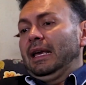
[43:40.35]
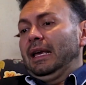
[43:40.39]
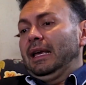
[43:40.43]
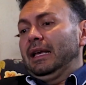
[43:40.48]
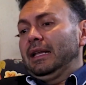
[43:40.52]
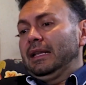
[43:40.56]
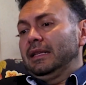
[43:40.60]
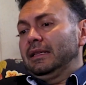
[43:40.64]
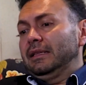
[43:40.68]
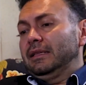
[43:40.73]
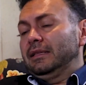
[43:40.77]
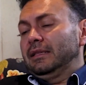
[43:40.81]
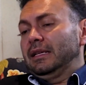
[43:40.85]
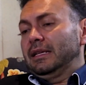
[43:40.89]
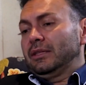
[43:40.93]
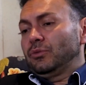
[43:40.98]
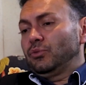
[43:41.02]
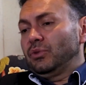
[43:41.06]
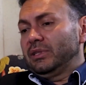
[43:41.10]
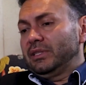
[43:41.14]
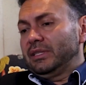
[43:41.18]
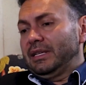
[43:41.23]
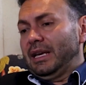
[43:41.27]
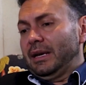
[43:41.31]
And
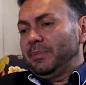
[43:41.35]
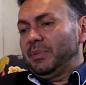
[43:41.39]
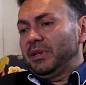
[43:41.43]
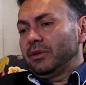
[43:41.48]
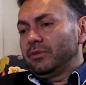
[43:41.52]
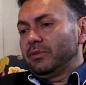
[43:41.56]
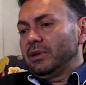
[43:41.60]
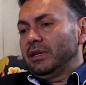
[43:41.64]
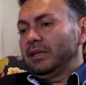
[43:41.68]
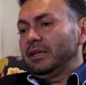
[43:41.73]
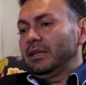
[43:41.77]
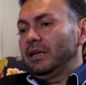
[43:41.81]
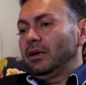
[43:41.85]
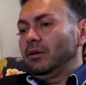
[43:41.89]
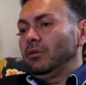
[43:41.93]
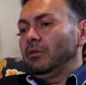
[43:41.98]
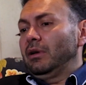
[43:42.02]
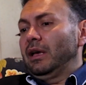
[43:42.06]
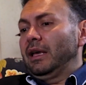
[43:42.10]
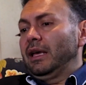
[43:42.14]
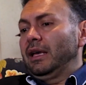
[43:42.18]
that's what's happening right now.